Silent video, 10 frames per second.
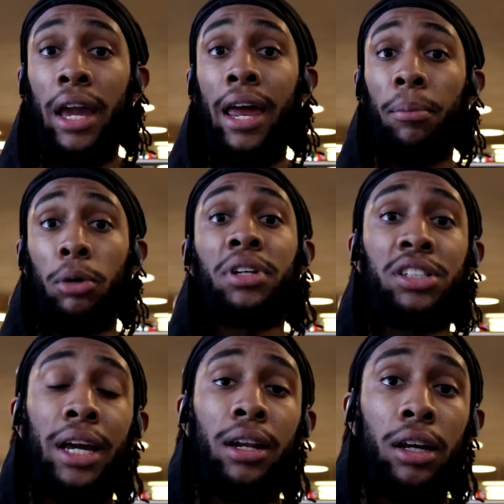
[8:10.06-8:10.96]
And I'm gonna be
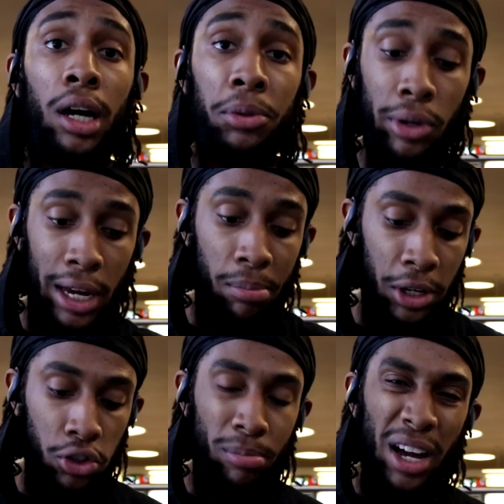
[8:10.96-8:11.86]
standing up, so I gotta
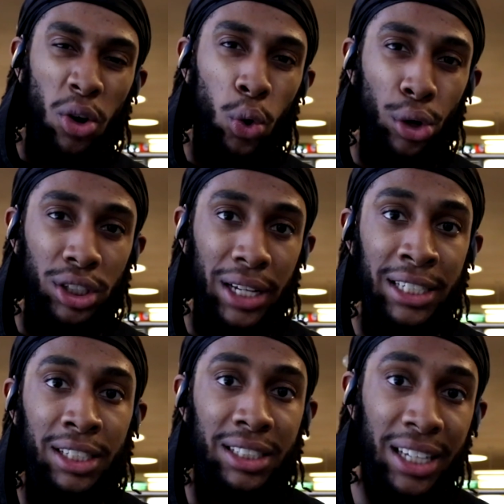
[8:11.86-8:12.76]
make sure my core is
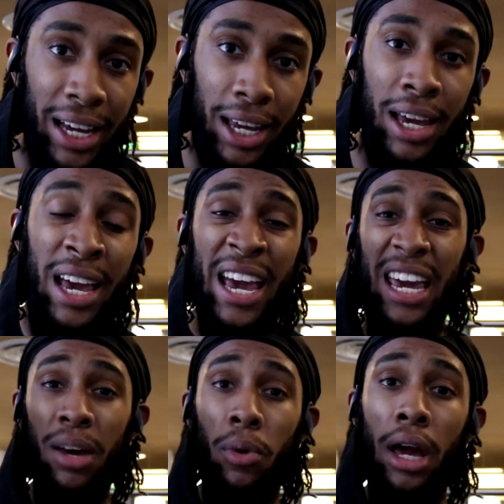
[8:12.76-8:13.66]
nice and tight.
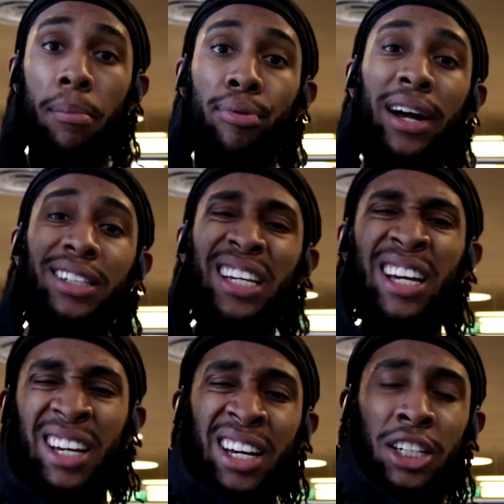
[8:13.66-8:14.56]
And then when I press,
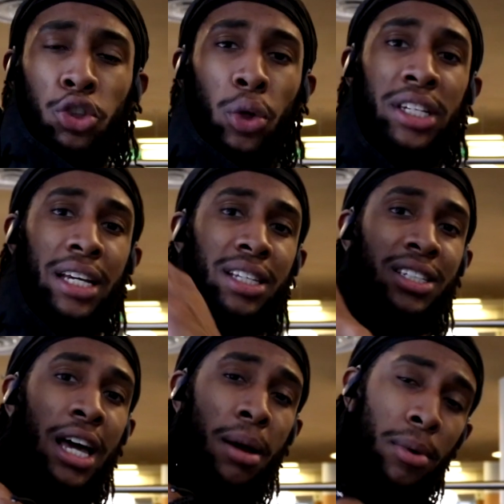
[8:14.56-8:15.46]
squeeze at the
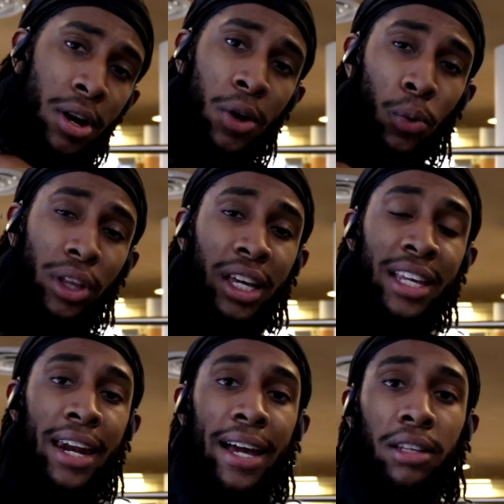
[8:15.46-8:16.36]
top, really get
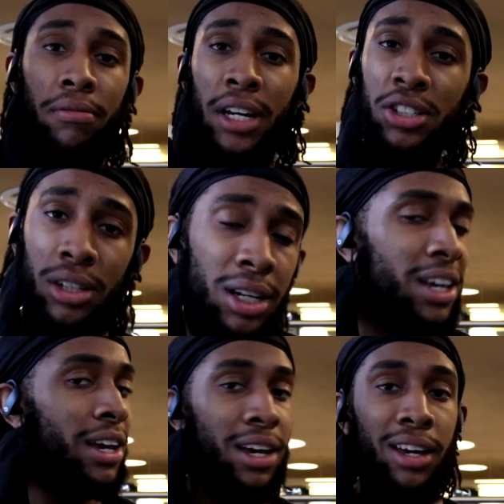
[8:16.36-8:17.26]
that activation,
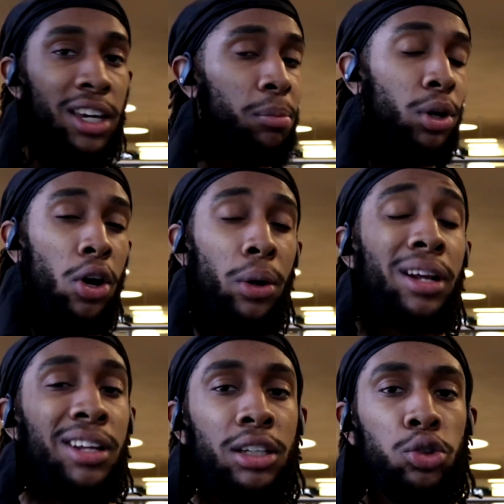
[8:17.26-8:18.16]
and keep it going.